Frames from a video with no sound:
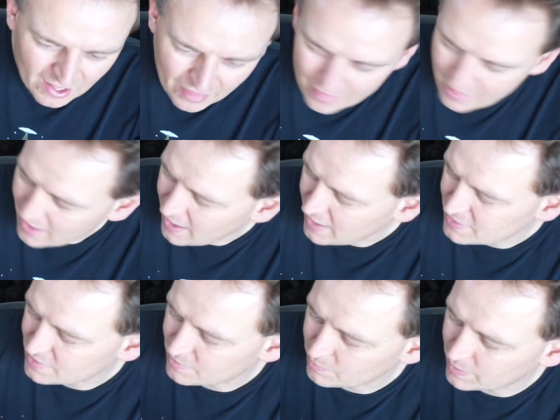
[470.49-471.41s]

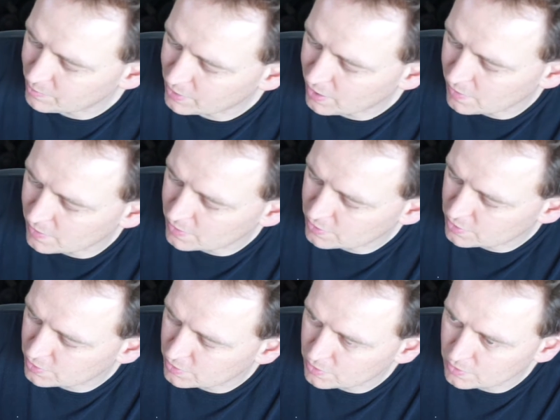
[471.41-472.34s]
that we were going
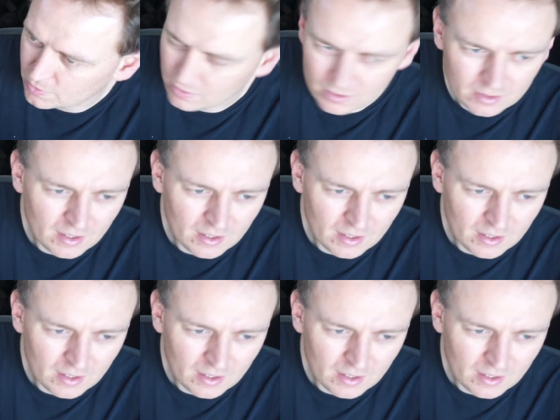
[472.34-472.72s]
to